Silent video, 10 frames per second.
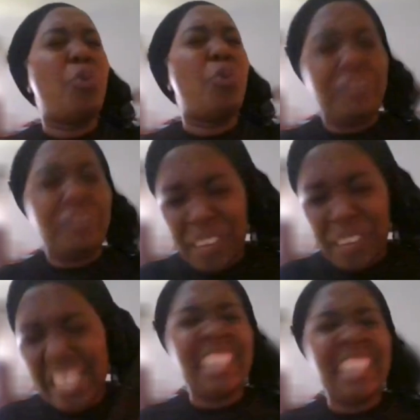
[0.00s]
with
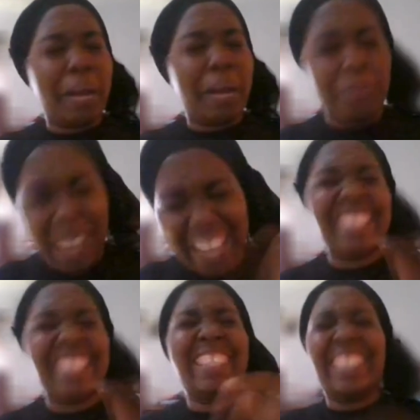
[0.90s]
financial
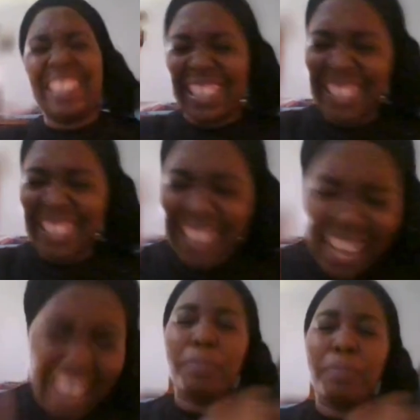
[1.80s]
blessings in the
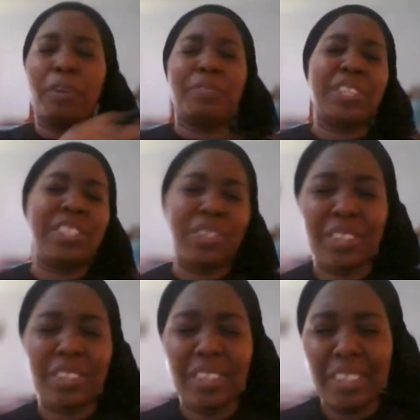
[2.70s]
name of Jesus.